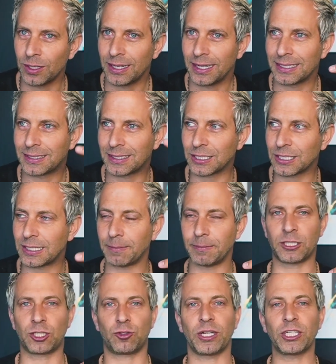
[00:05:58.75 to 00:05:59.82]
It's such a
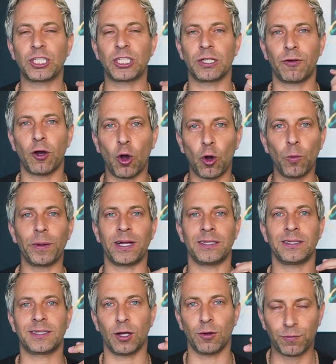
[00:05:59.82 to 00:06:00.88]
demonstration of hope and
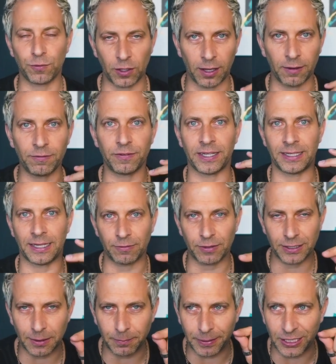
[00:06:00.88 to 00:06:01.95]
self love and
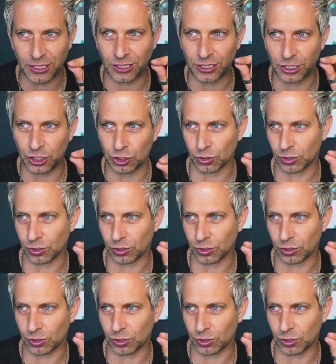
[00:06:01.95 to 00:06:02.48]
everything because you're